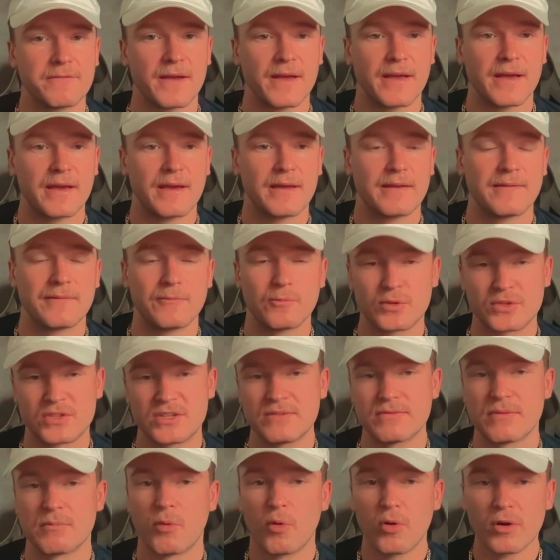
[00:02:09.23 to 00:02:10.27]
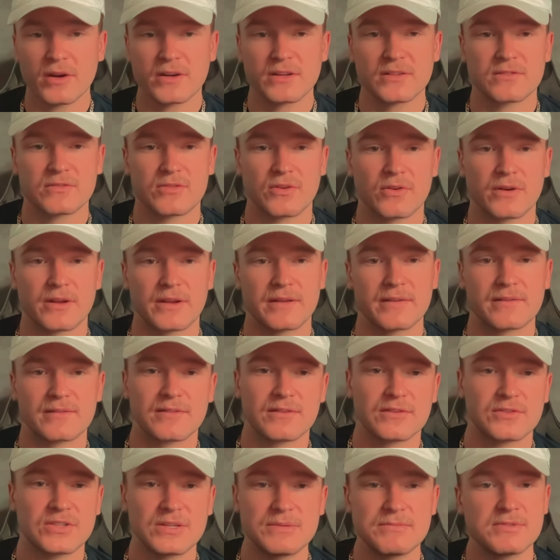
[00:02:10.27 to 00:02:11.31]
And what's even more concerning is
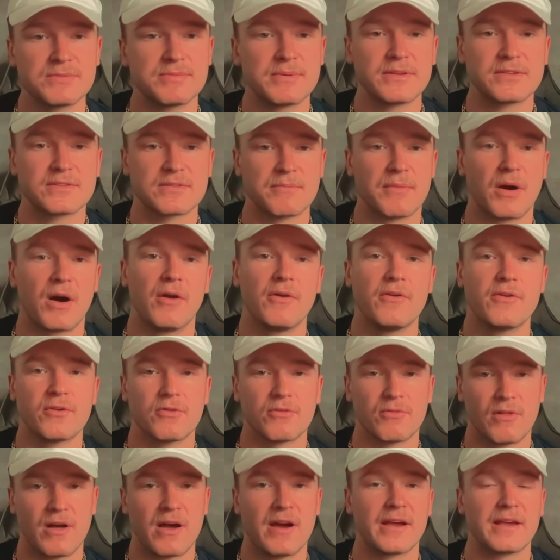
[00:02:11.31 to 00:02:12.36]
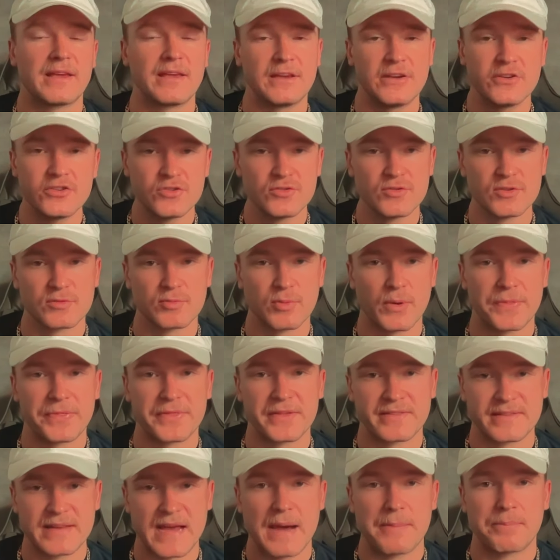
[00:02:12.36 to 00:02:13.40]
there seems to be some underlying issues with
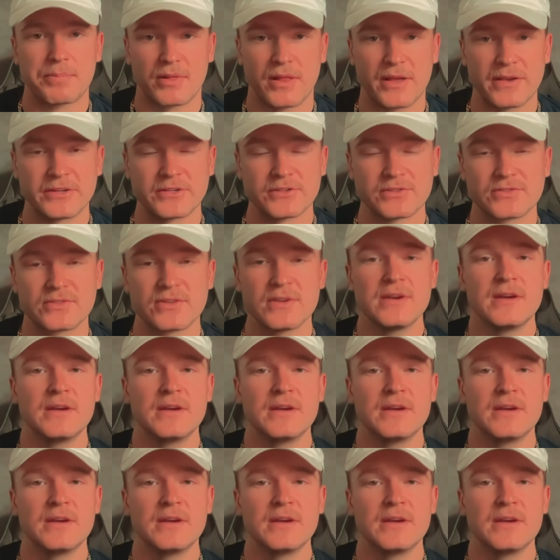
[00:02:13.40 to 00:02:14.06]
the top players